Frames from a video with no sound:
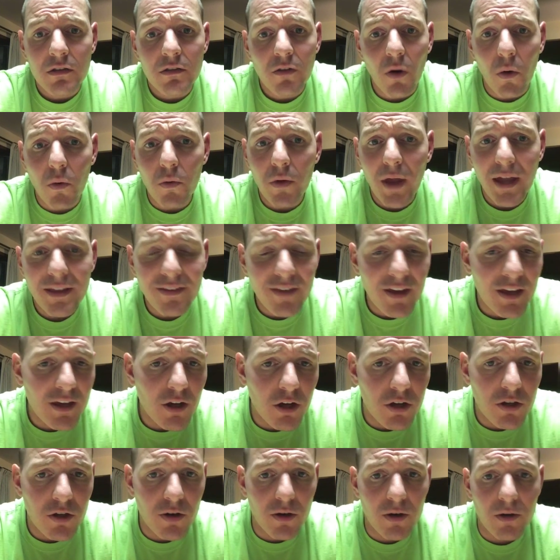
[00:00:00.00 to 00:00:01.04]
Don't take
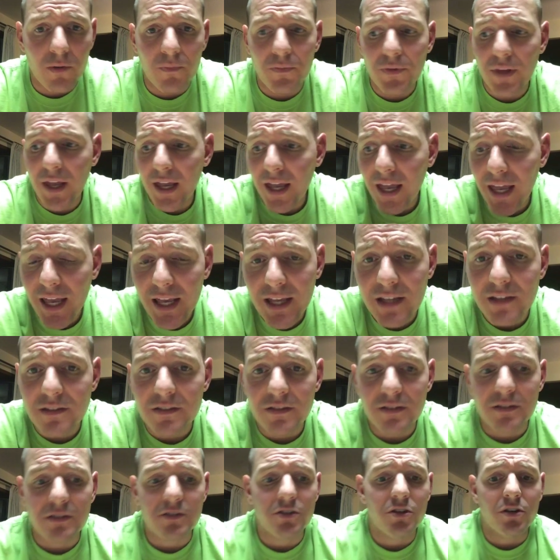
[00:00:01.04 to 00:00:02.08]
your hate
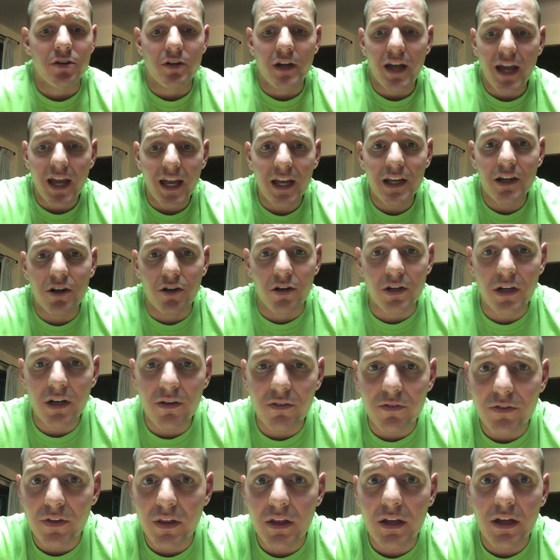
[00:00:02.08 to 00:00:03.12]
and your anger and
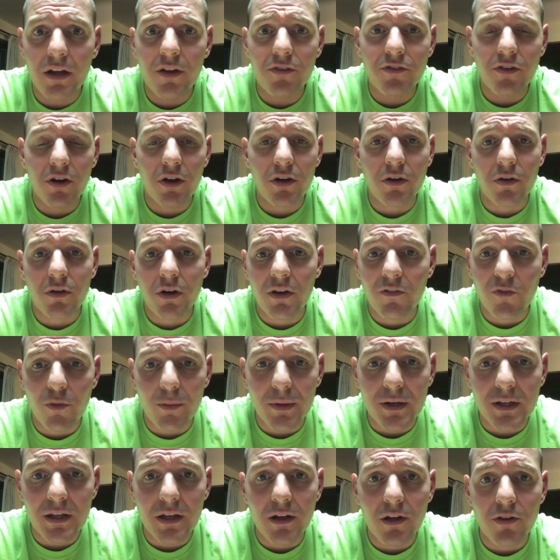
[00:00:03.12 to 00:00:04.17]
everything else on on
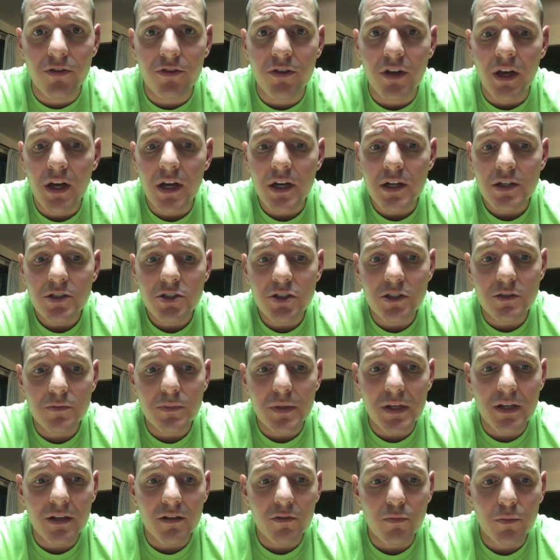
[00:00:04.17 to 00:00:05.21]
everybody else just
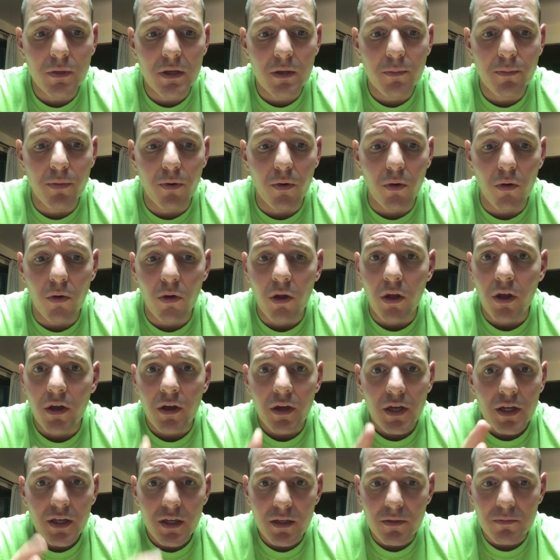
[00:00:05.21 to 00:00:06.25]
because people
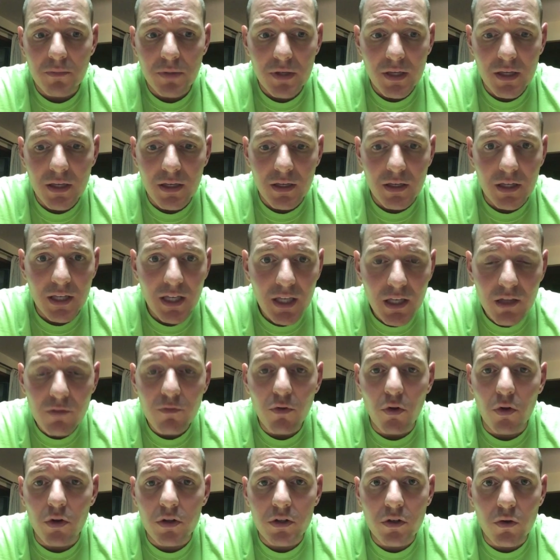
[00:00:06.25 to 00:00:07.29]
can be
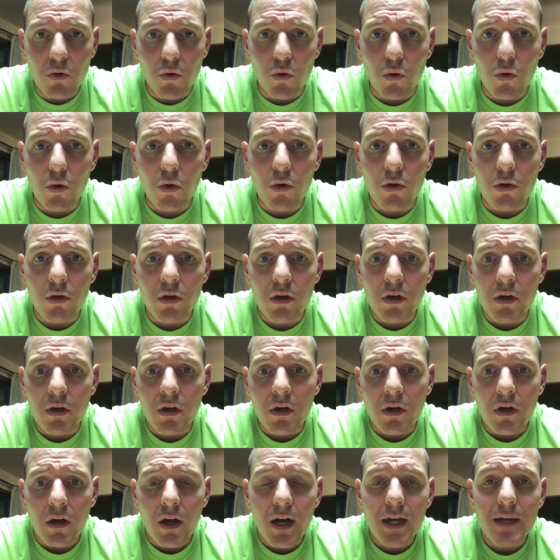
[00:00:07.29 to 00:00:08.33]
evil and cruel,
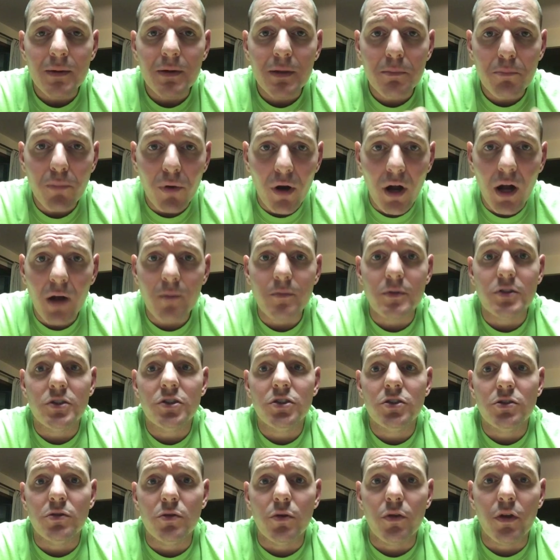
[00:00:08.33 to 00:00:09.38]
I
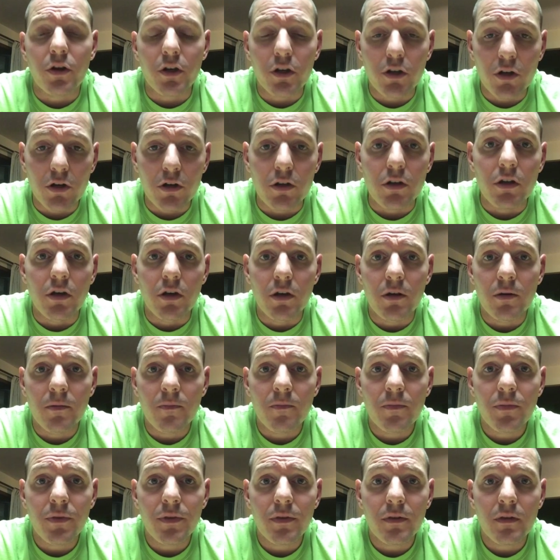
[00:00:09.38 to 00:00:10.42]
promise you they're good.
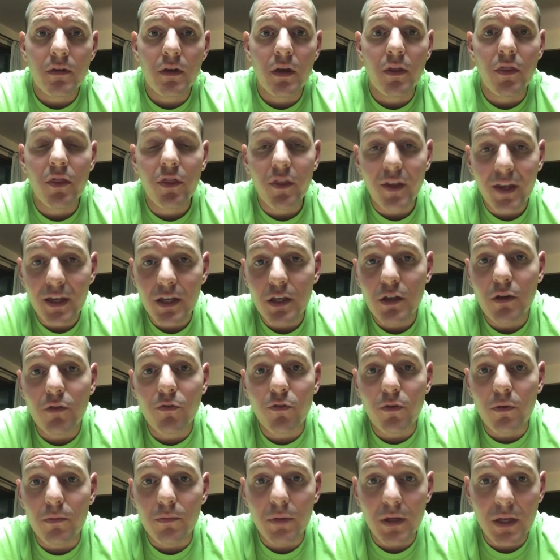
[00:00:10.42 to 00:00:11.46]
And thank you
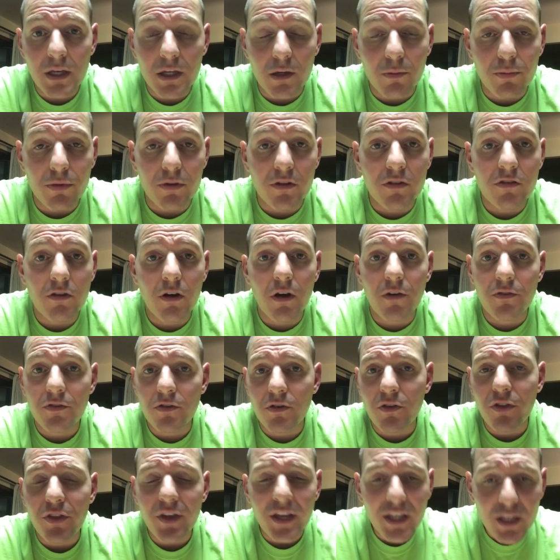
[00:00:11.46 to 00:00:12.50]
for being a police
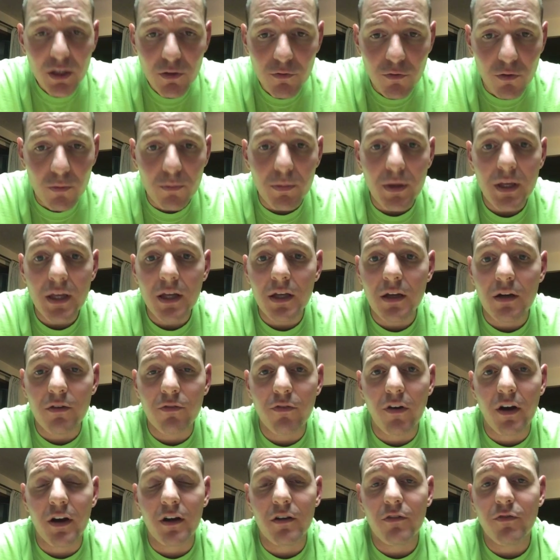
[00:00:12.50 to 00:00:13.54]
officer. Thank you for being a
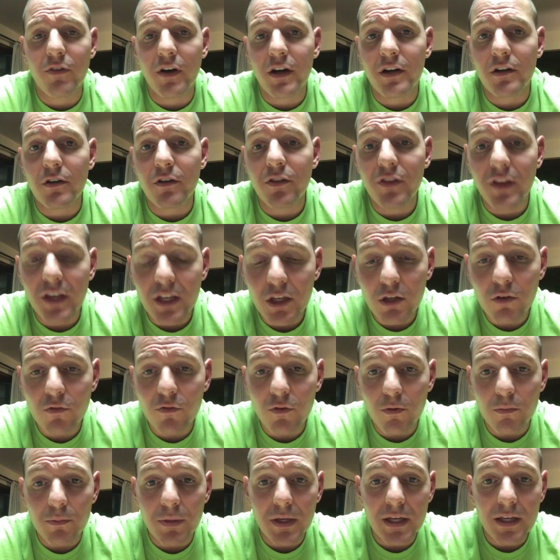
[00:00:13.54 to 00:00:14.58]
firefighter. Thank you
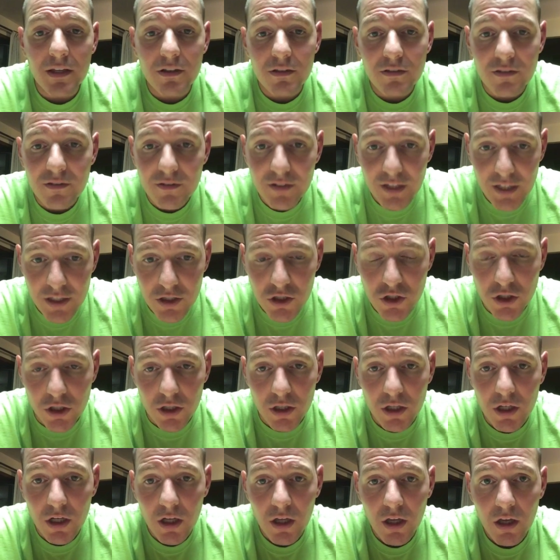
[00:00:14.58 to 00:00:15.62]
for being a teacher.